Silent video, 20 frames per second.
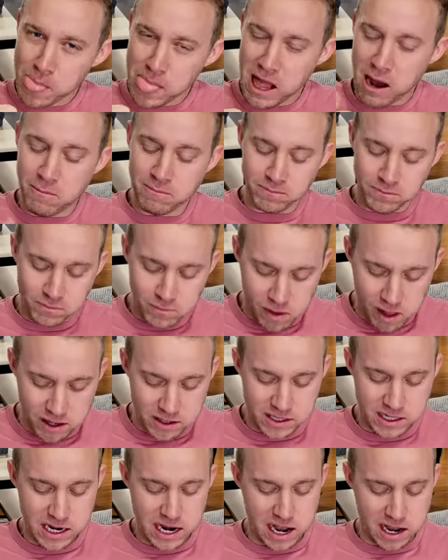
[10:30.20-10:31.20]
Good?
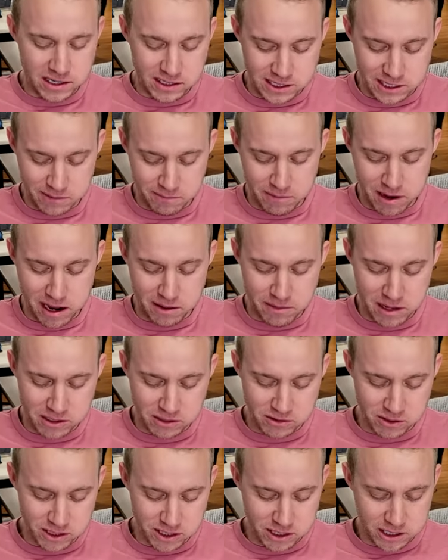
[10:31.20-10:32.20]
10 out of 10, babe. That's
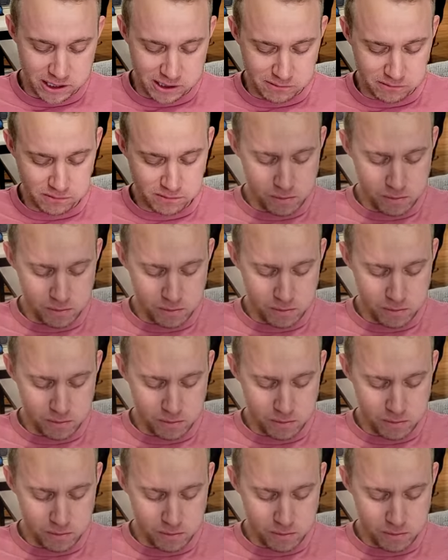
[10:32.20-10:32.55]
really good.